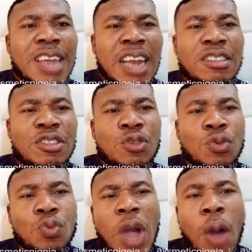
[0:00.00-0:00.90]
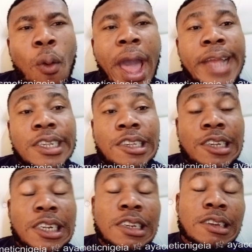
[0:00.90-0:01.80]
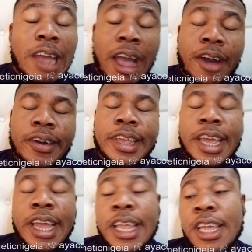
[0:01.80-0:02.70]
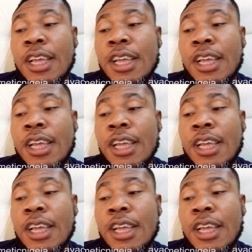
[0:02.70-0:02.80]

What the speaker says: That is our agenda, okay?